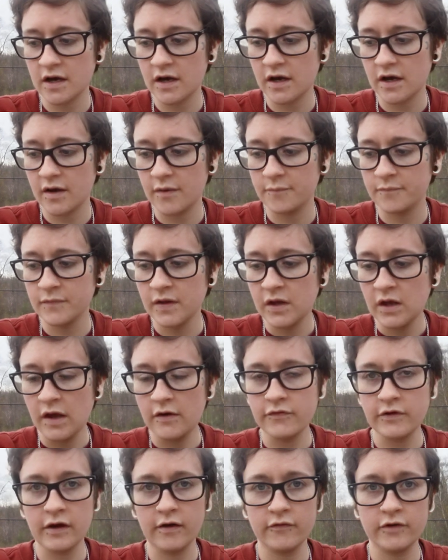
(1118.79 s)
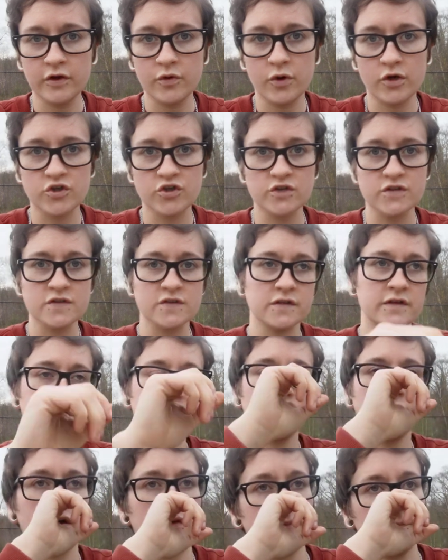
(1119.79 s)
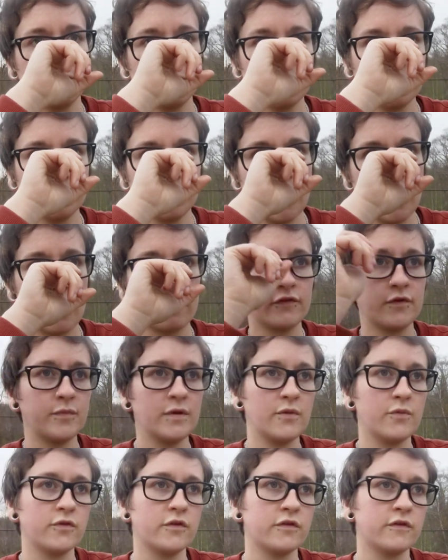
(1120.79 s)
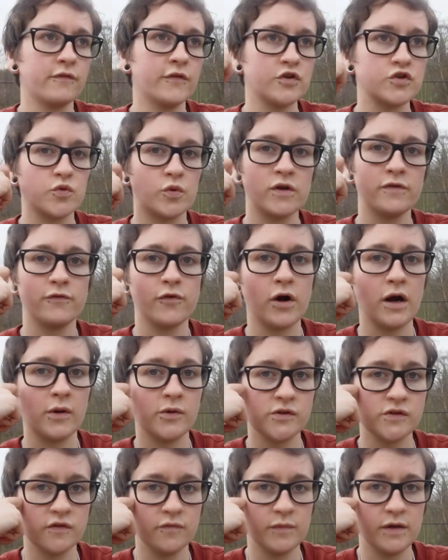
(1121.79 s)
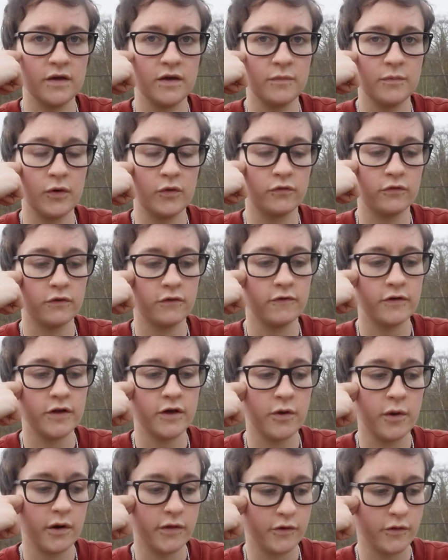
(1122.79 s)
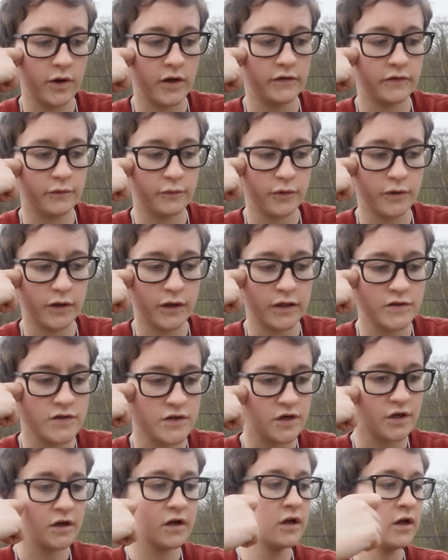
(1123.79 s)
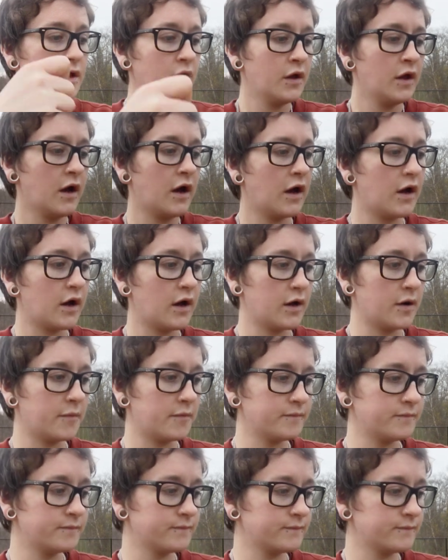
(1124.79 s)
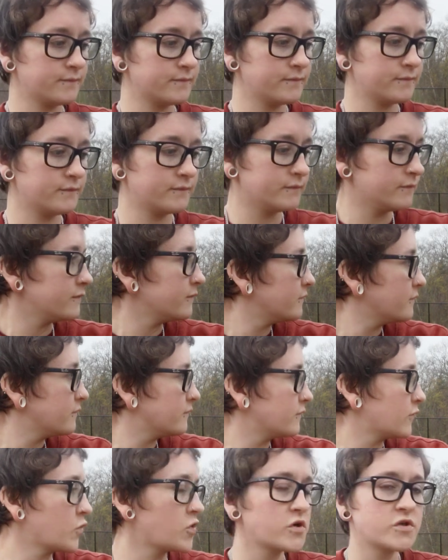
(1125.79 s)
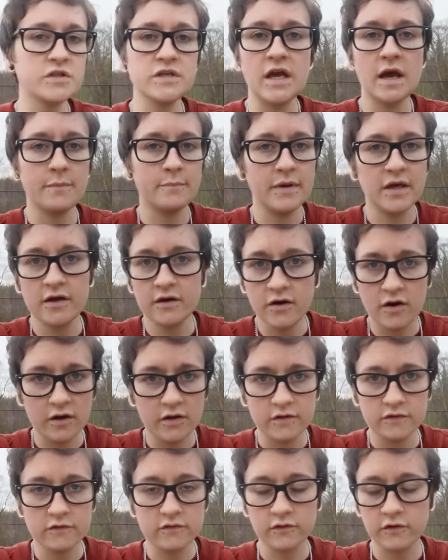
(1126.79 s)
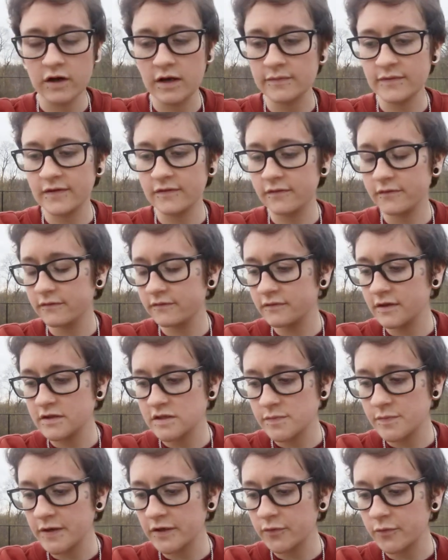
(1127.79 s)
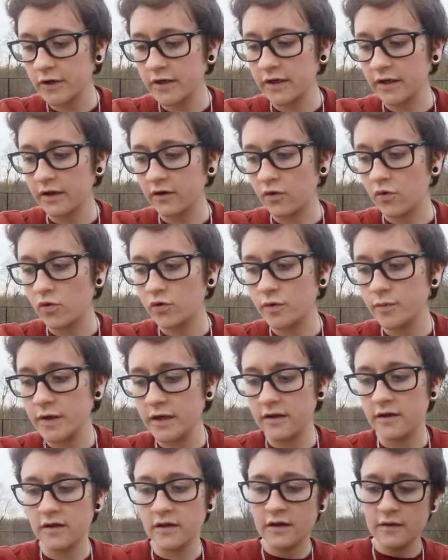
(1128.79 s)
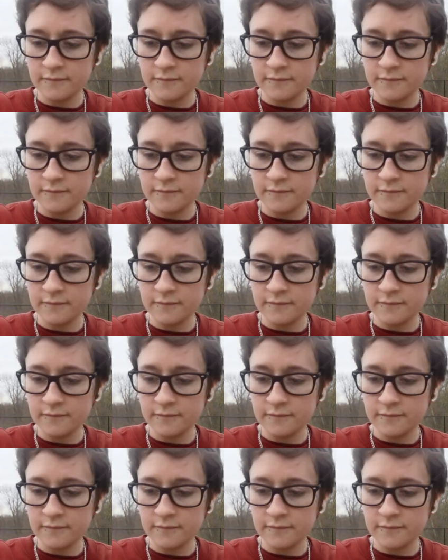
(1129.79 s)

Um, if you have any questions, leave them. They have to be within the first 24 hours of me posting the video, otherwise I won't answer. Um, or DM me on Instagram. That's that's a better way to get a hold of me.